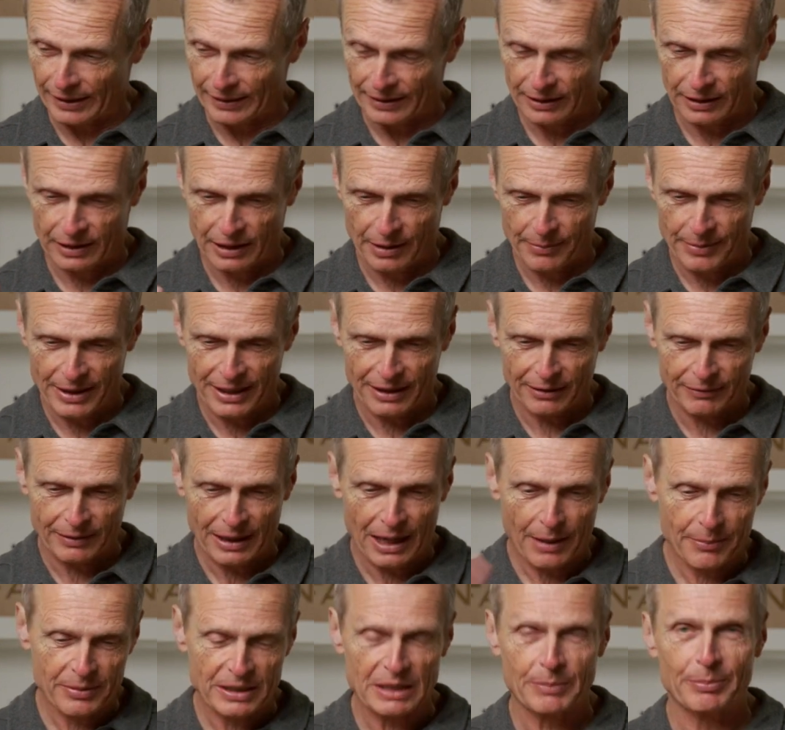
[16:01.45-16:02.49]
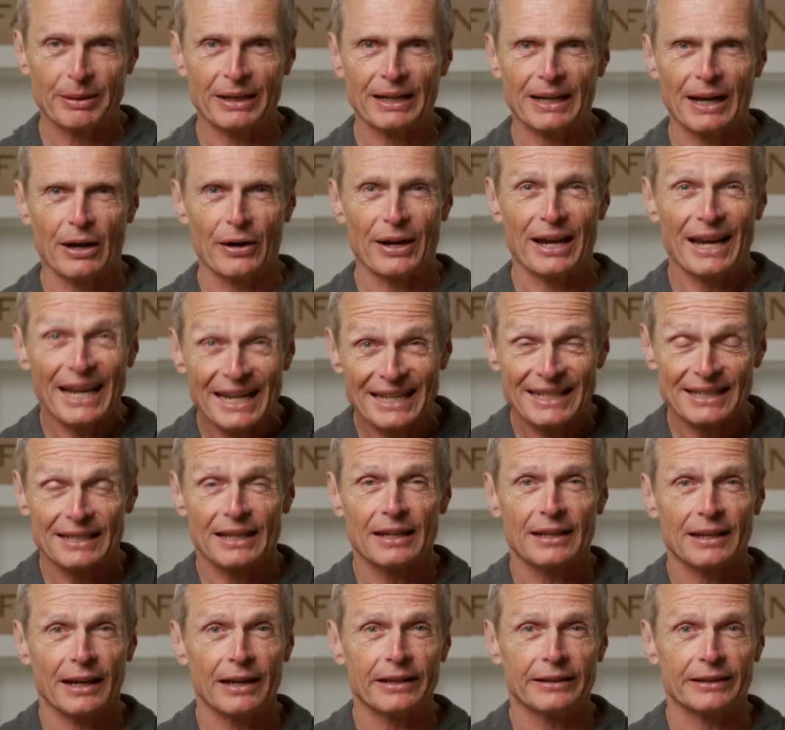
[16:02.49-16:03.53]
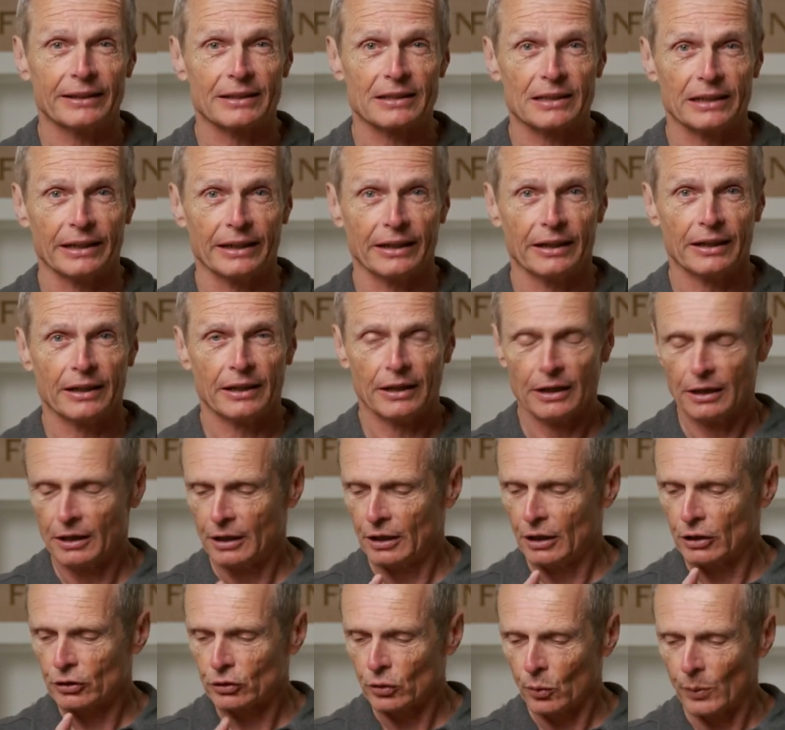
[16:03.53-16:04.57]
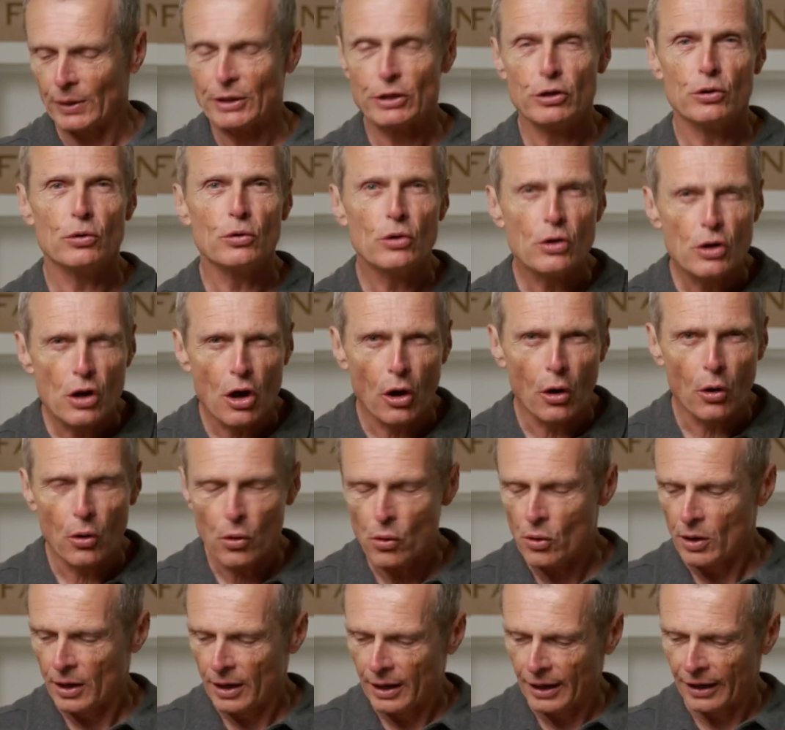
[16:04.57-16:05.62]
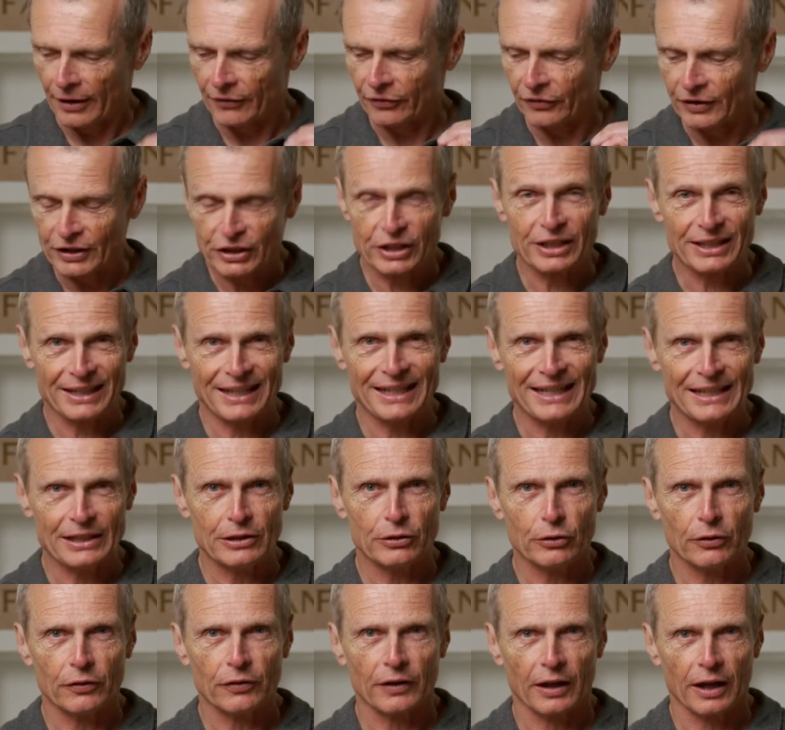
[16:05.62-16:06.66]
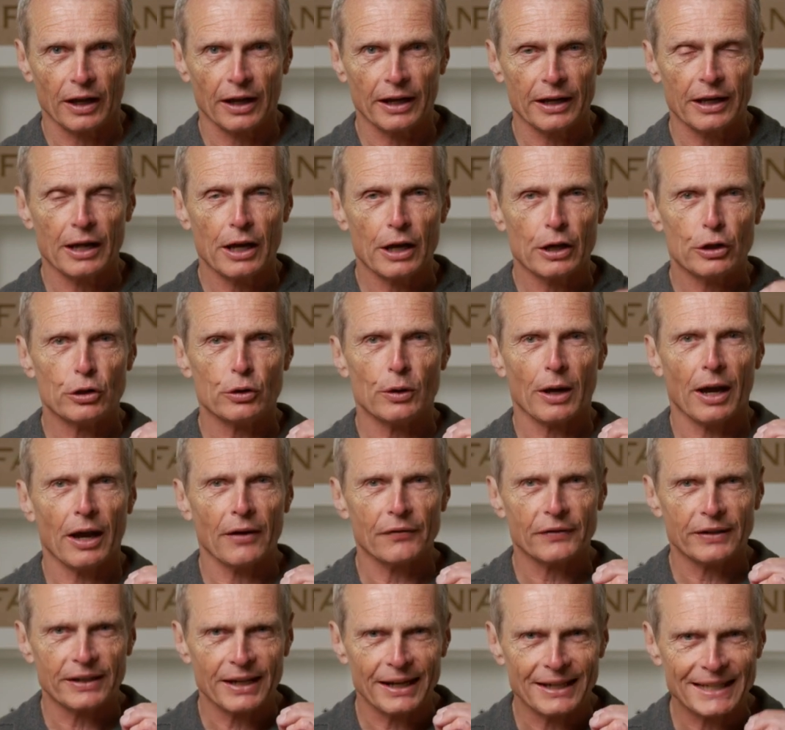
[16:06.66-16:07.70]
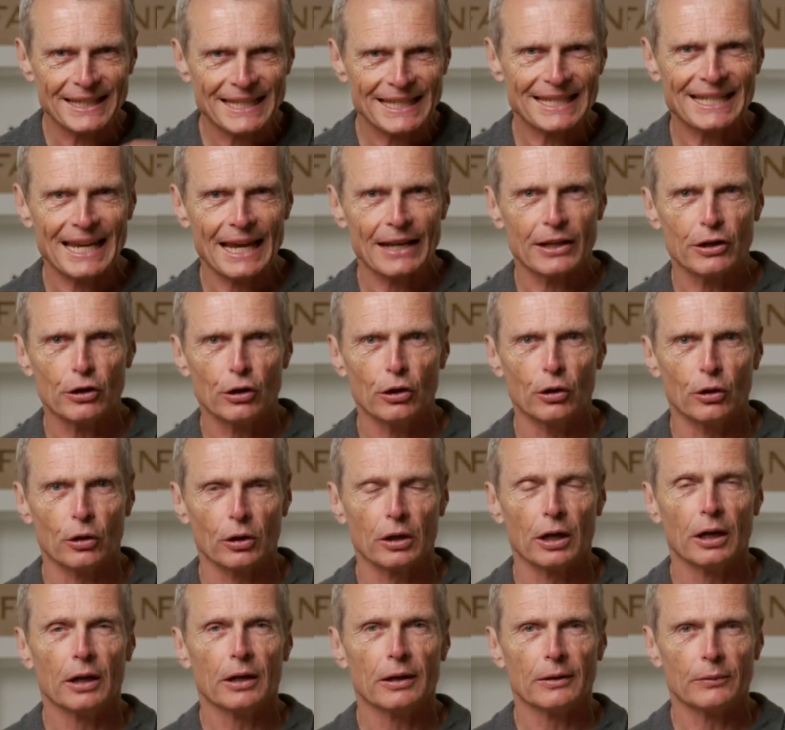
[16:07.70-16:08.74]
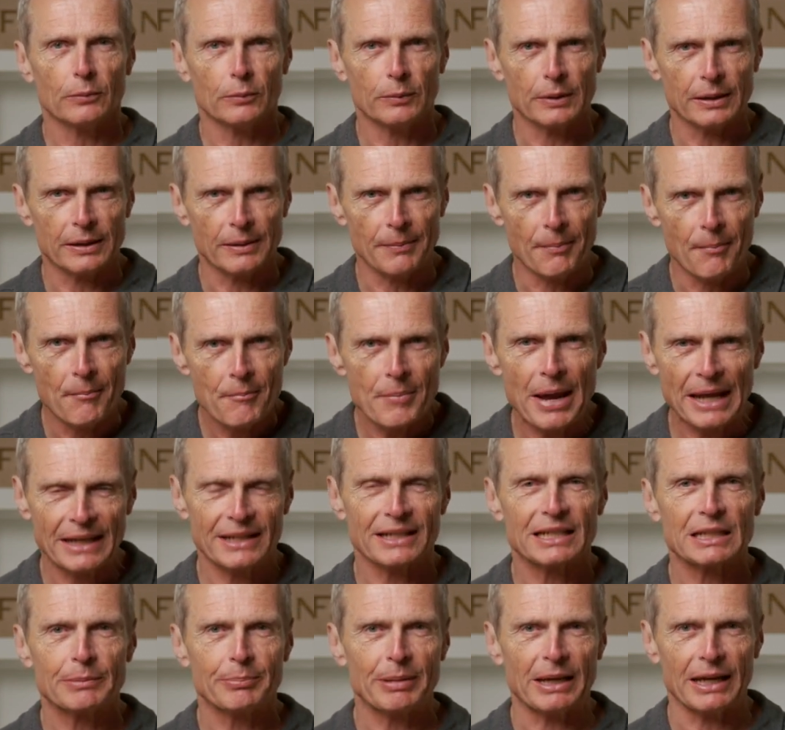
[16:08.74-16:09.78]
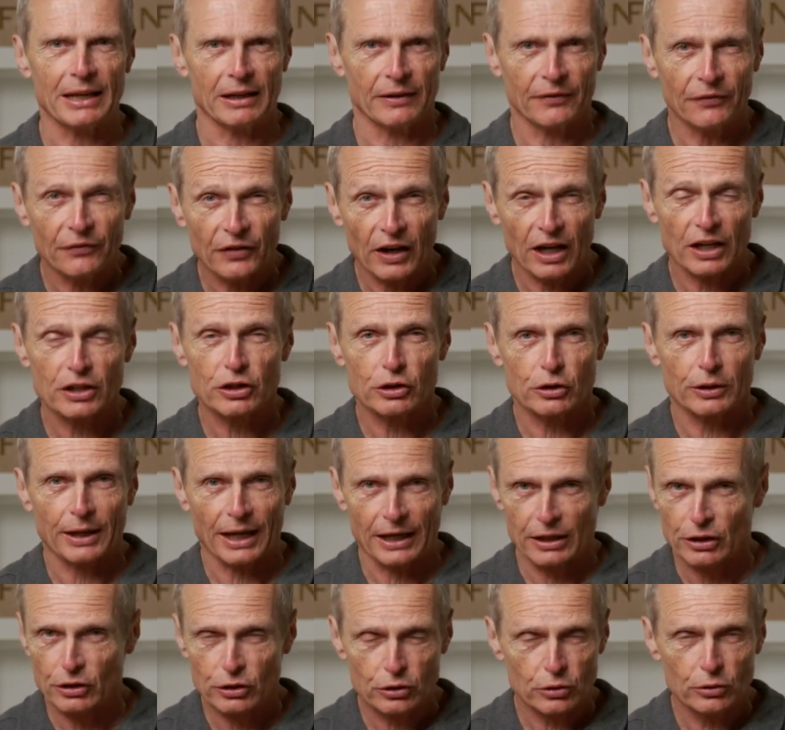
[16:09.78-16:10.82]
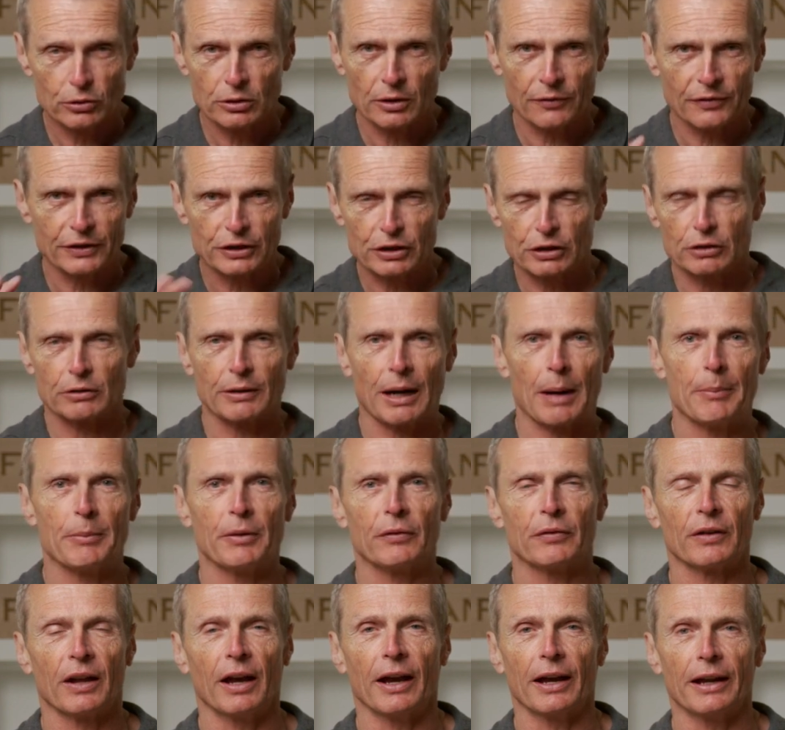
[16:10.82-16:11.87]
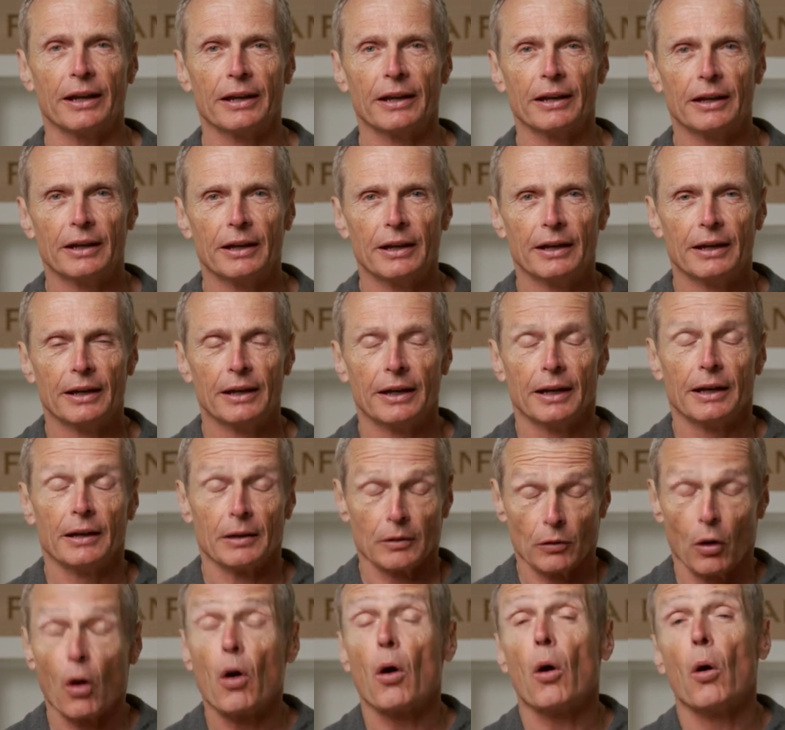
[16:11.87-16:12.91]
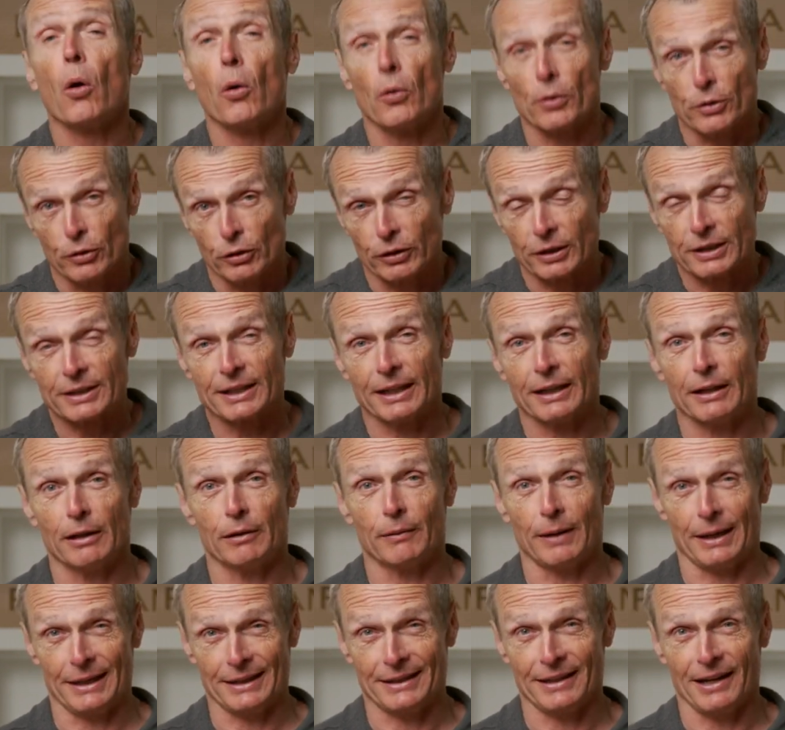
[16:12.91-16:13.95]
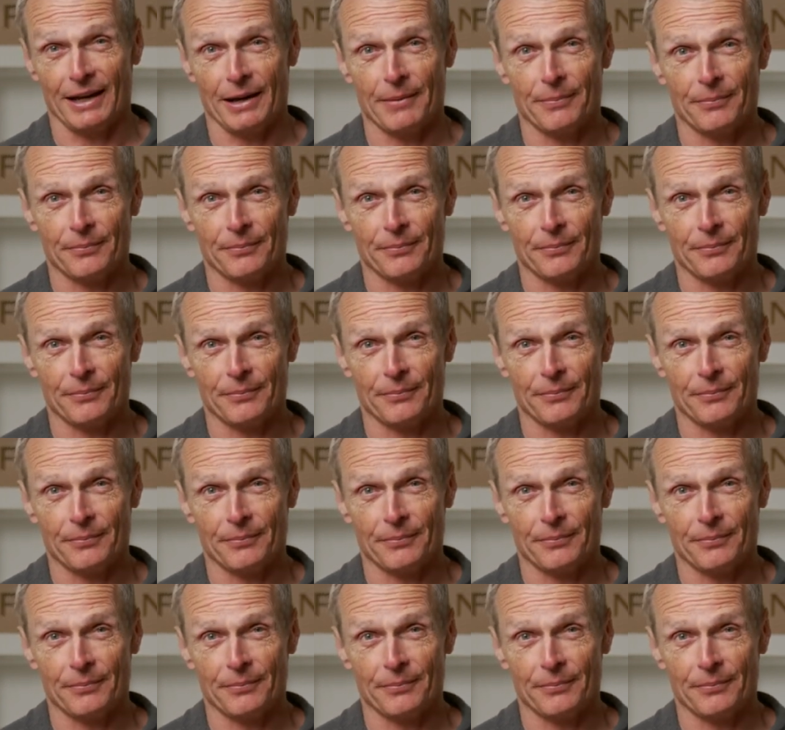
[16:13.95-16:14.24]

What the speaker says: They'll come in, grab and spit it out instantaneously. So when you know a fish has eaten your fly, you have to set the hook with immense speed, as fast as you can, as soon as the fish has grabbed the fly. Or you've got to set it at the right time.